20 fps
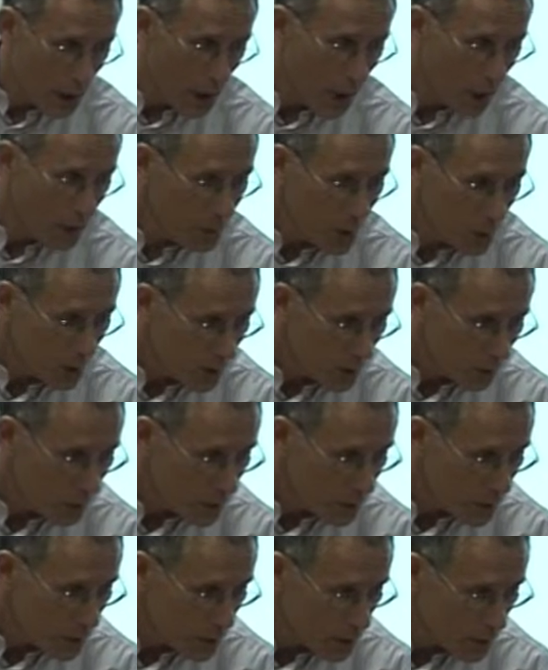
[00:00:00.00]
I'm not going to
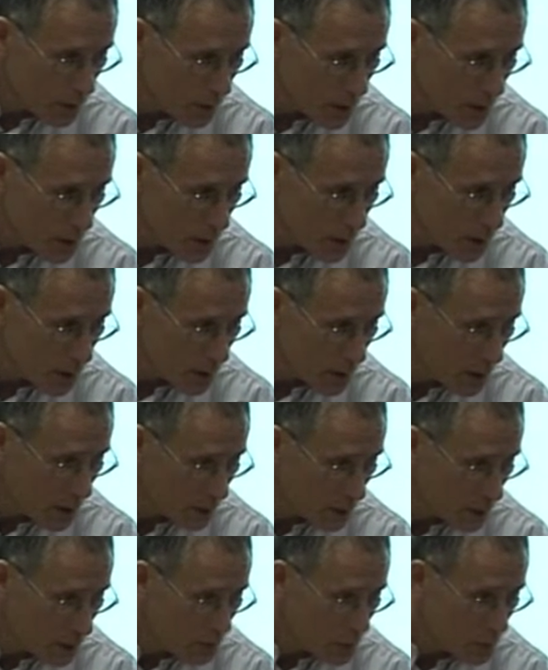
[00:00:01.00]
run through this
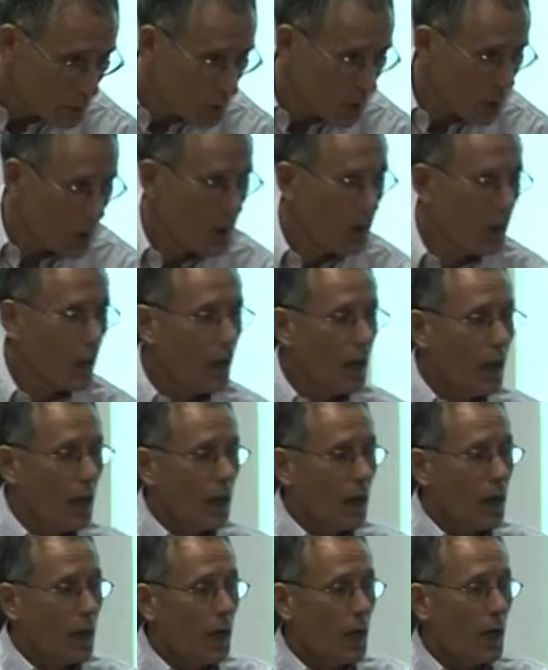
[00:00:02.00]
life course model.
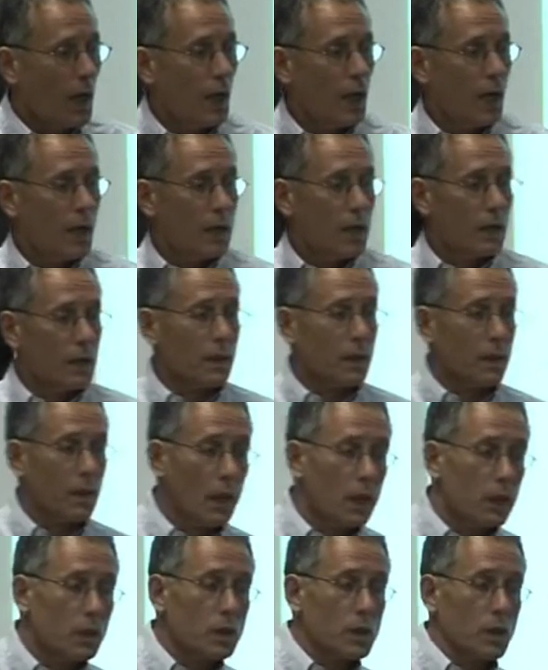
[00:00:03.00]

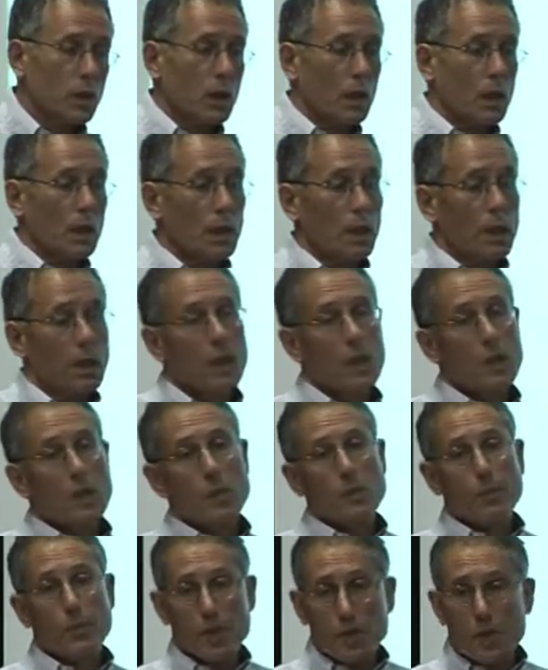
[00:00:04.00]
Those are the
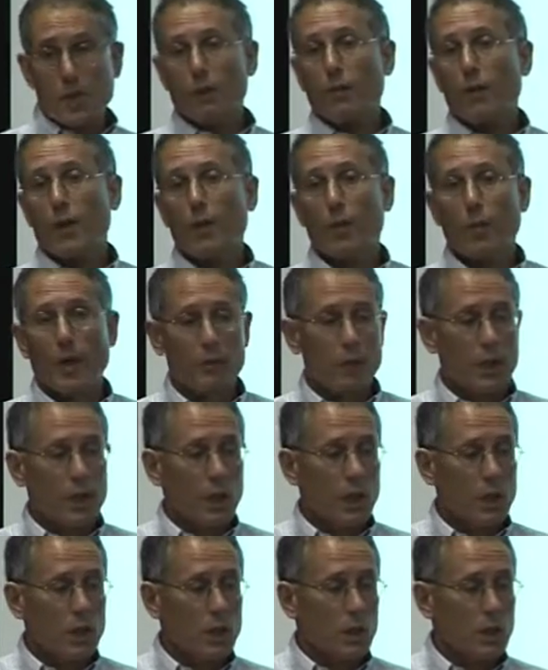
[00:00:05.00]
specific
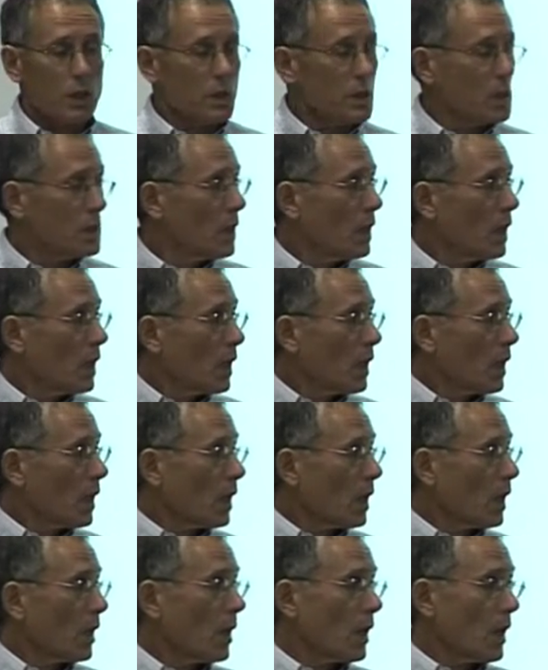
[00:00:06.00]
publications,
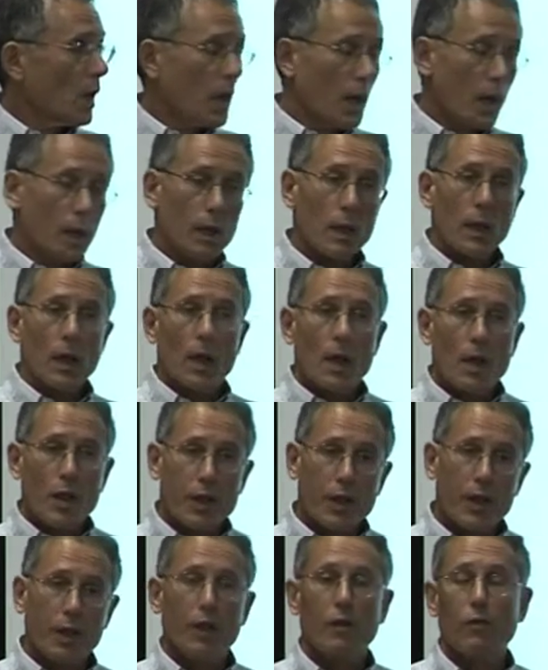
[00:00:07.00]
and
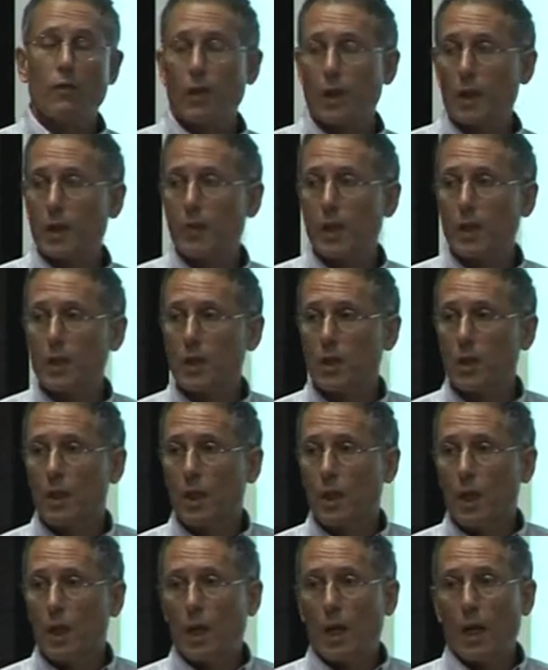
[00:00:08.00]
thank you very much.
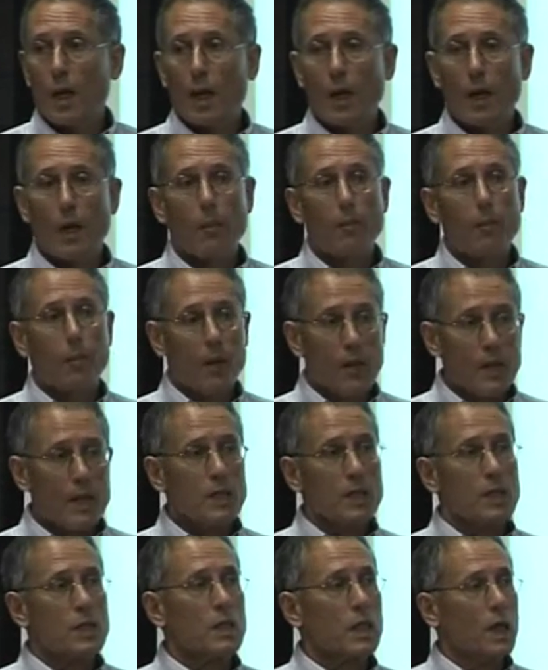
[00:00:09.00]

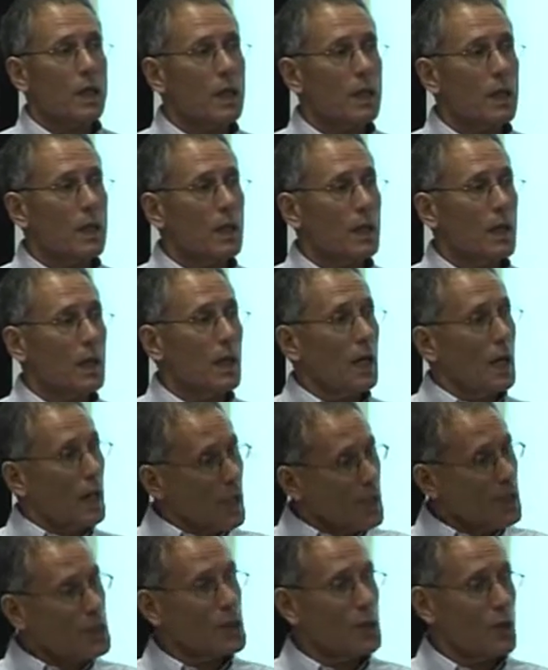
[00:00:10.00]
Please take the
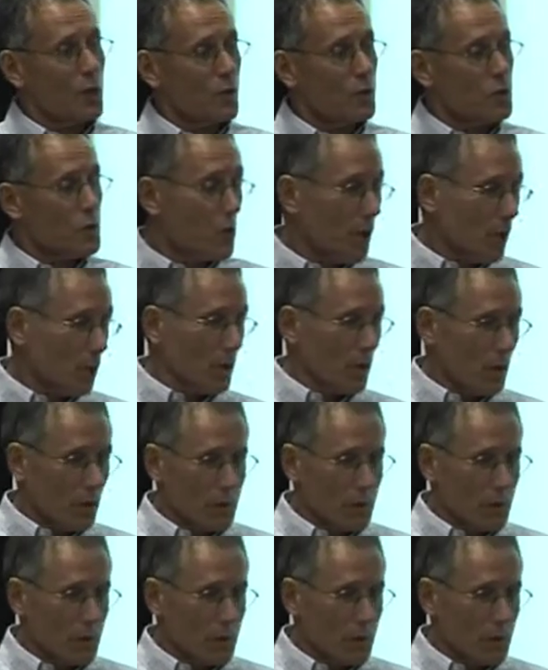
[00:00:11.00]
issues, not